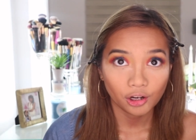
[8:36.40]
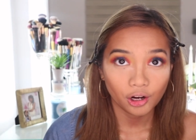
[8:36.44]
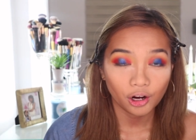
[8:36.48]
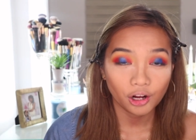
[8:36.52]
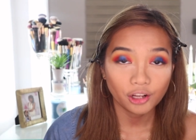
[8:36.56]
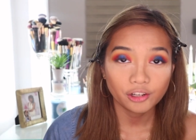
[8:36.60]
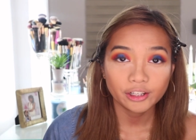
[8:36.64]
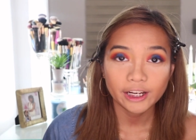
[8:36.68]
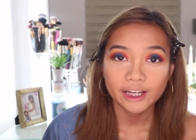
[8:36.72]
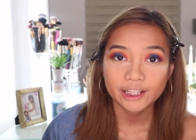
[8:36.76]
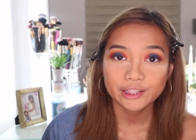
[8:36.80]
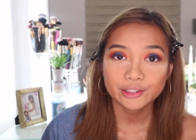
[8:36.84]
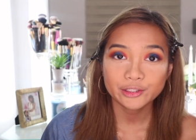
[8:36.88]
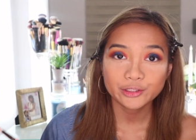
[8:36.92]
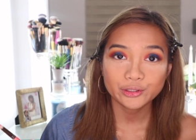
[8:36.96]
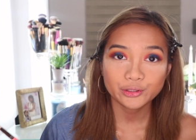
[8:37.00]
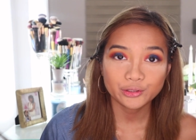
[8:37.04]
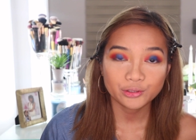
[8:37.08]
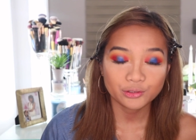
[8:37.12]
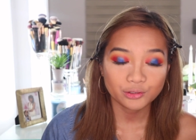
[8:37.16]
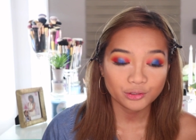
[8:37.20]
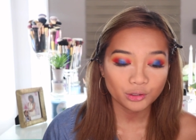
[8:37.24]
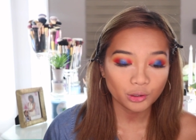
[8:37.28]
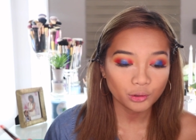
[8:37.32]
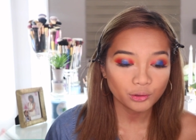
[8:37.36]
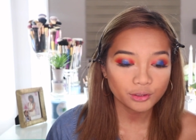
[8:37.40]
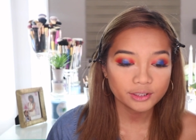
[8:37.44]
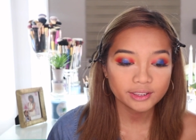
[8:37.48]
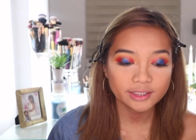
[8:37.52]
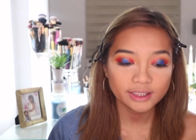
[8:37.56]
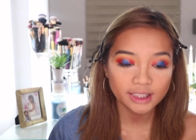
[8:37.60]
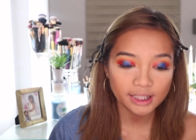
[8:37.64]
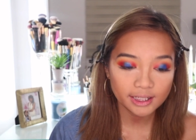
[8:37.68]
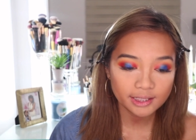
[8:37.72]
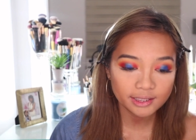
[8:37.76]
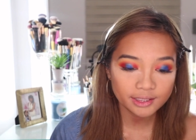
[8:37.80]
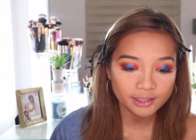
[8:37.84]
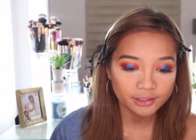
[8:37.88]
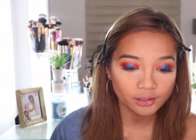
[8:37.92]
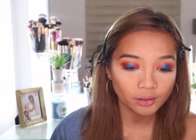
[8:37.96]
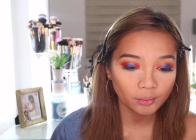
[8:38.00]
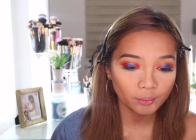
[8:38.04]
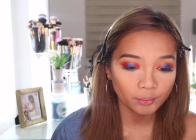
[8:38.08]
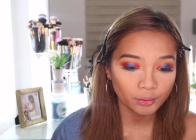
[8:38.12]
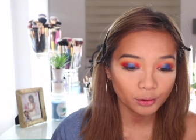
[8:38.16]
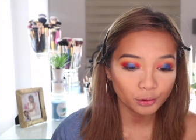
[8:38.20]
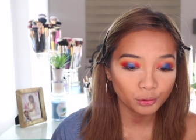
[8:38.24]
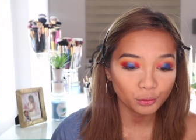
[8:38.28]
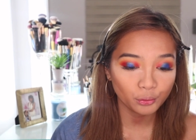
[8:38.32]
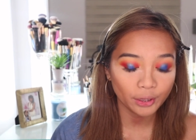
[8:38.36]
Alright, so since the
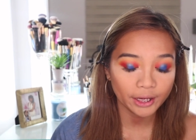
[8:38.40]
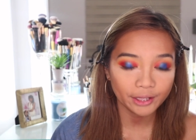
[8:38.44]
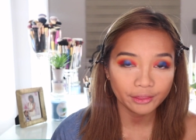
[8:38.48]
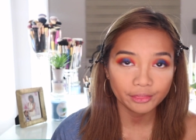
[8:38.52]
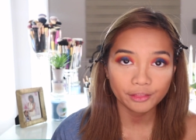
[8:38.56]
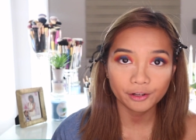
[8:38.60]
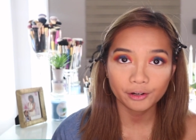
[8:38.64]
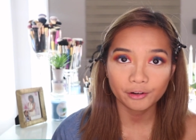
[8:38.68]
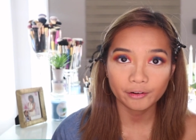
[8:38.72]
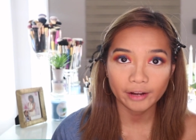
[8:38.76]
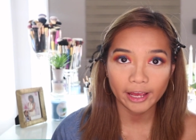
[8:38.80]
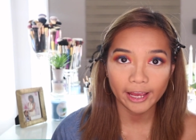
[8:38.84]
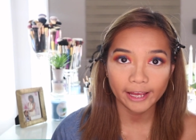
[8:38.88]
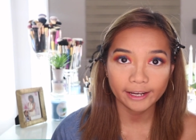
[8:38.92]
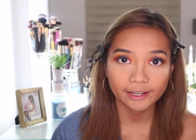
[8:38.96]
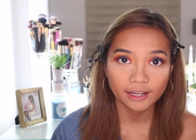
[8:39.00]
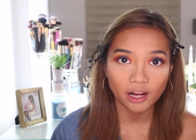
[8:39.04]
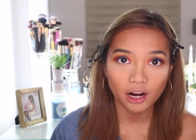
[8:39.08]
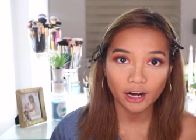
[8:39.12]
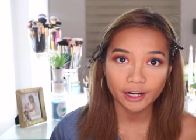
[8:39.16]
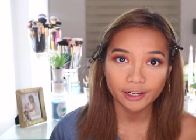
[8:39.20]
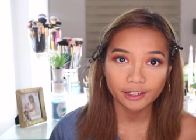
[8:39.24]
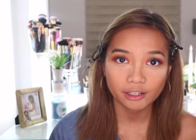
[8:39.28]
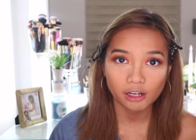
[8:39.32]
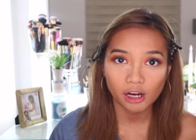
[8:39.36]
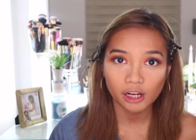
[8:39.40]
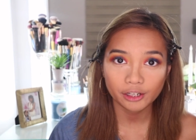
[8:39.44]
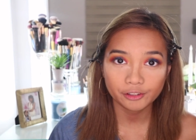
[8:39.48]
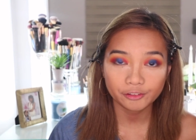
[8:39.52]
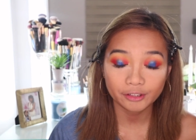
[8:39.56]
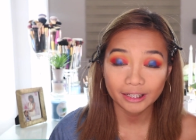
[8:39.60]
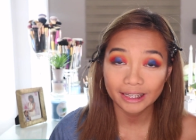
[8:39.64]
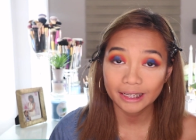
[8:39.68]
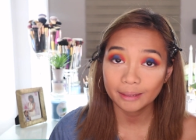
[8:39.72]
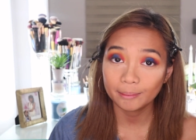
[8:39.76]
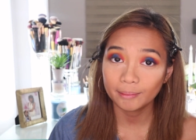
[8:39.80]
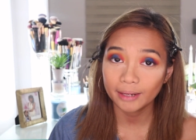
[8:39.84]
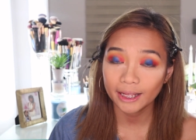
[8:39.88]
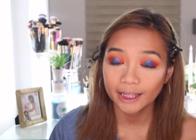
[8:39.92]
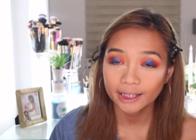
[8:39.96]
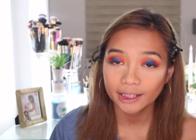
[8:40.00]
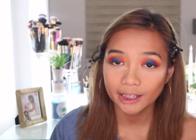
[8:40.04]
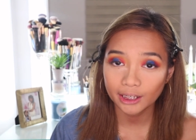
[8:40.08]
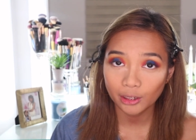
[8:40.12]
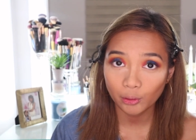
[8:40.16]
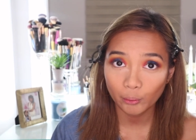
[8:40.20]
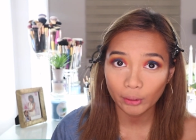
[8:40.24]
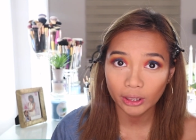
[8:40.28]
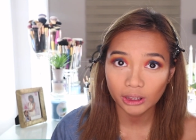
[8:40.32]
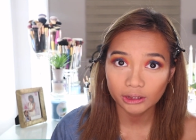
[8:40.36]
blue and the red are not really
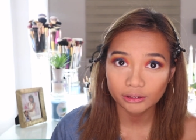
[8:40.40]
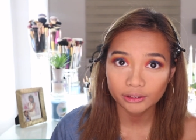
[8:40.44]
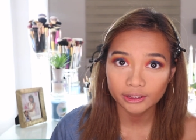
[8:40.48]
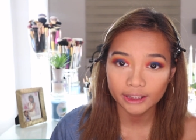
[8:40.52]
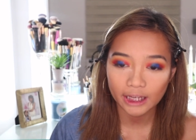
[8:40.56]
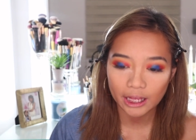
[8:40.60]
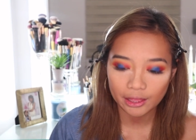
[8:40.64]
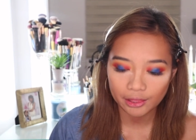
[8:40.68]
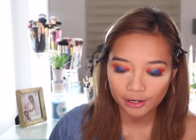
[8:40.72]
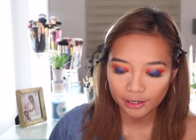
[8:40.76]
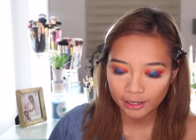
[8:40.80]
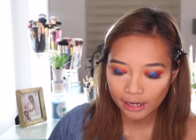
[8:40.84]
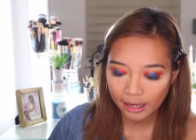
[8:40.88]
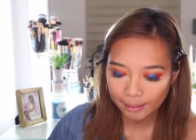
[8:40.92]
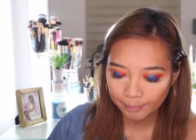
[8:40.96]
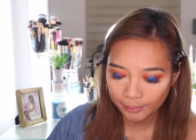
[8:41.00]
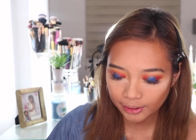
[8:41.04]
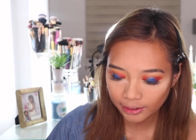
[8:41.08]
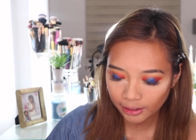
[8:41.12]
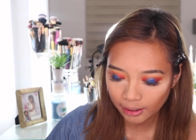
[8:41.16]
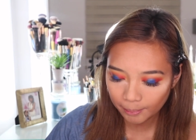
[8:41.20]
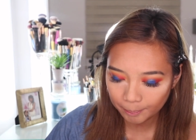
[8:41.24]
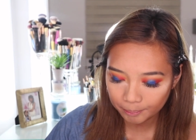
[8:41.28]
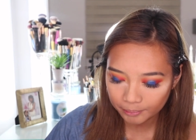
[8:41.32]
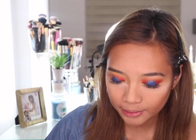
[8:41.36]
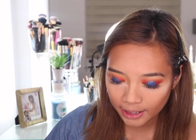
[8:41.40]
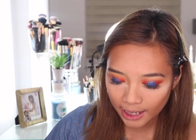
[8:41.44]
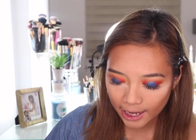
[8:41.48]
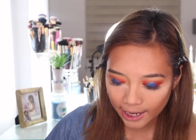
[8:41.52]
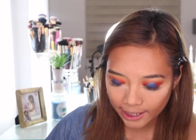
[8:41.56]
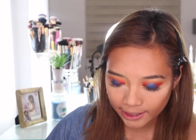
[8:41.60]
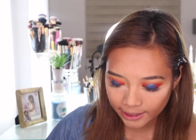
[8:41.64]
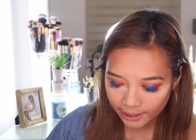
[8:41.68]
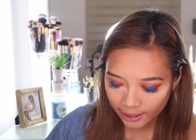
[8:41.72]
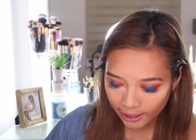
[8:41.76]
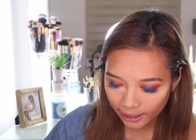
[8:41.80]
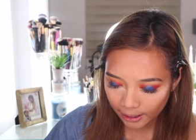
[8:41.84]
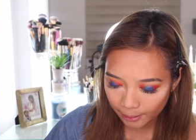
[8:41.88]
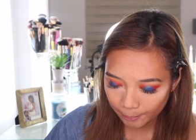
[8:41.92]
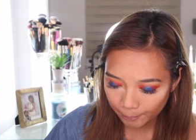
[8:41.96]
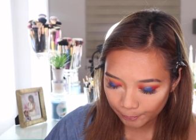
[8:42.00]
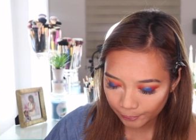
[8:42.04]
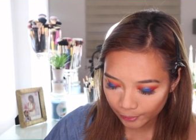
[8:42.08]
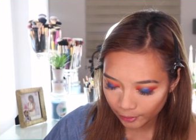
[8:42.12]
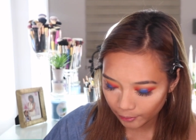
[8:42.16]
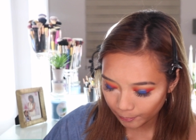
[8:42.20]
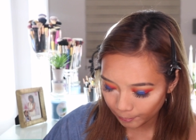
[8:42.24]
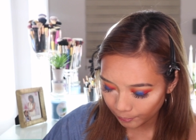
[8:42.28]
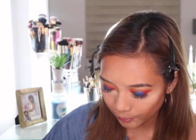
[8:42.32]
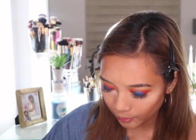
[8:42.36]
blending well together, I'm gonna apply a
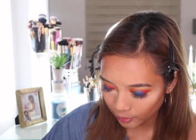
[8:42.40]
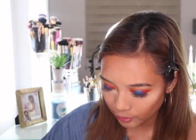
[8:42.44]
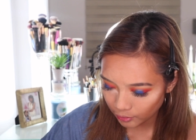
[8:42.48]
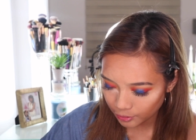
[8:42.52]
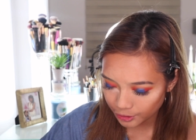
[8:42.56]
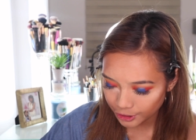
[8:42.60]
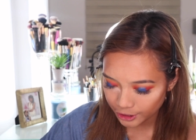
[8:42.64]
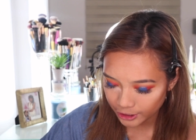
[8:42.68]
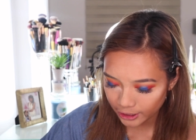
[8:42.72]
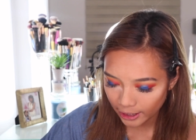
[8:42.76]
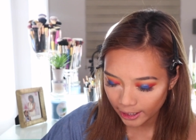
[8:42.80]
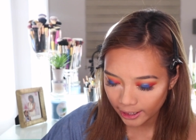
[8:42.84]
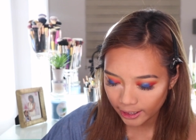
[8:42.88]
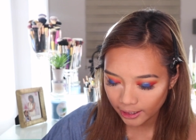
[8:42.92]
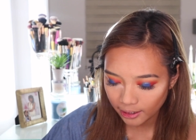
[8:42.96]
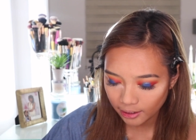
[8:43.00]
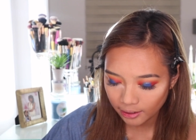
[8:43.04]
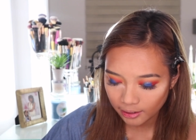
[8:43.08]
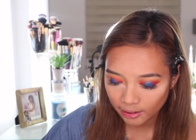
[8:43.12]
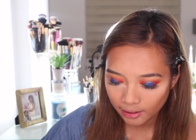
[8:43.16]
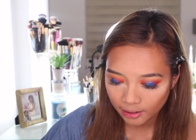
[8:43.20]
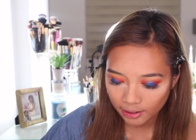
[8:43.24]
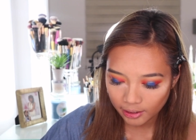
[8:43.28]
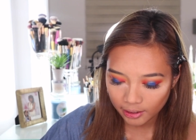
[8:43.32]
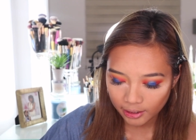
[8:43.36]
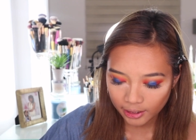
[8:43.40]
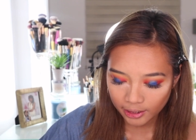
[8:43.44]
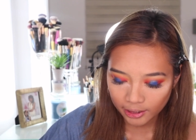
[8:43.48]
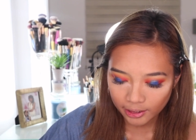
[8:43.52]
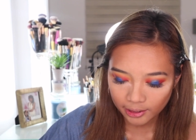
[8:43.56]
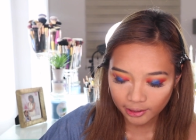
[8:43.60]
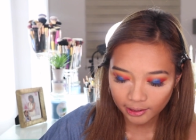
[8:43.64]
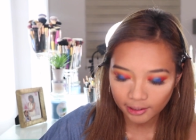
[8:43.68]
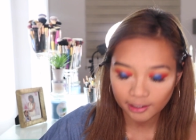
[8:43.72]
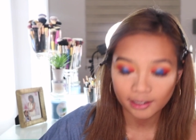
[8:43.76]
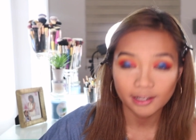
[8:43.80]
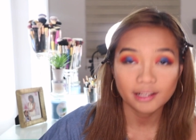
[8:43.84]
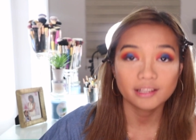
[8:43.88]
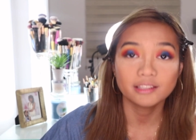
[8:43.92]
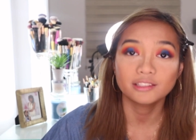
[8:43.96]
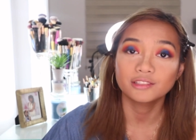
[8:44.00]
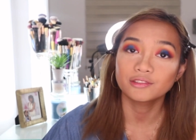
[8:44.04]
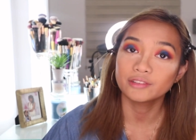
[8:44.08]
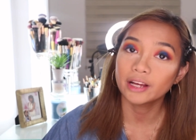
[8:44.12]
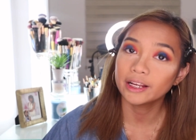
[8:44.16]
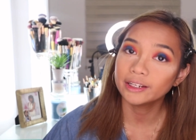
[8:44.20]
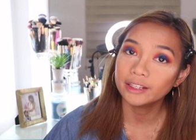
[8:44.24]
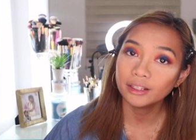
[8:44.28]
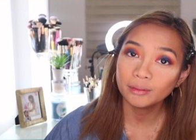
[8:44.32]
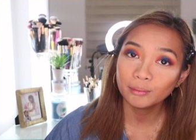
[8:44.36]
purple shade because
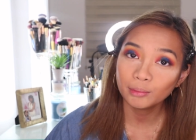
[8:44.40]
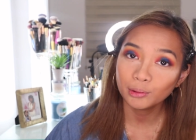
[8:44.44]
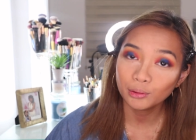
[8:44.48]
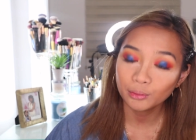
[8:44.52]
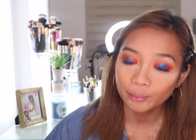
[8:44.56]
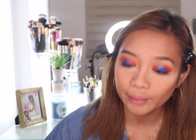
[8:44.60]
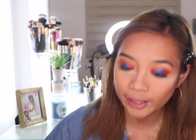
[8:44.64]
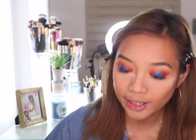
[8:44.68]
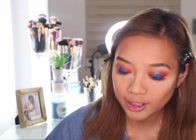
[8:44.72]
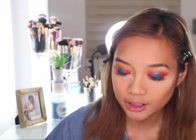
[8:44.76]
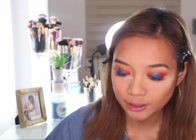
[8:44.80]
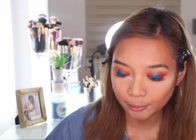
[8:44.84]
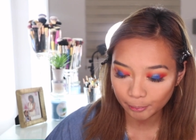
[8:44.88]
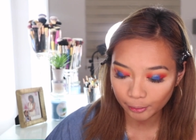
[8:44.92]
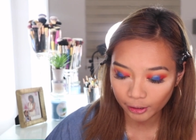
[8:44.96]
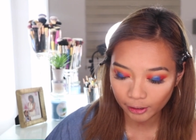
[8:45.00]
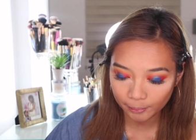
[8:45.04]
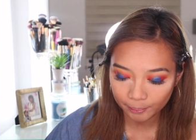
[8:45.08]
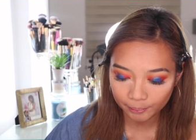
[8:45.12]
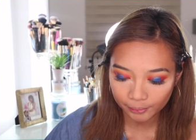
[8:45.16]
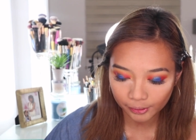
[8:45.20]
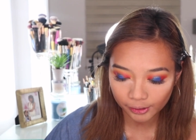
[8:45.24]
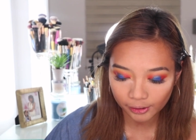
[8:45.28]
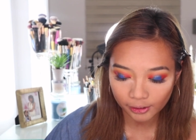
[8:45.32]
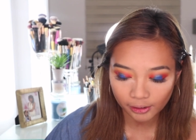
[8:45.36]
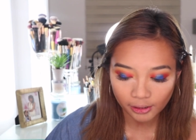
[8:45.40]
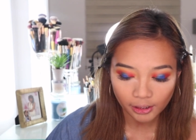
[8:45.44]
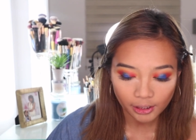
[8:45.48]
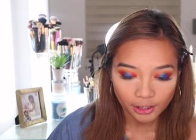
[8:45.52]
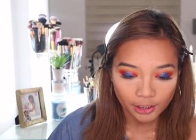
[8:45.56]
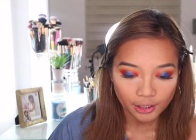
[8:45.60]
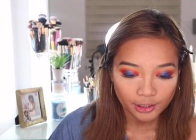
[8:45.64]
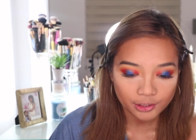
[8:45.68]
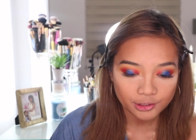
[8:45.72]
red and blue makes purple.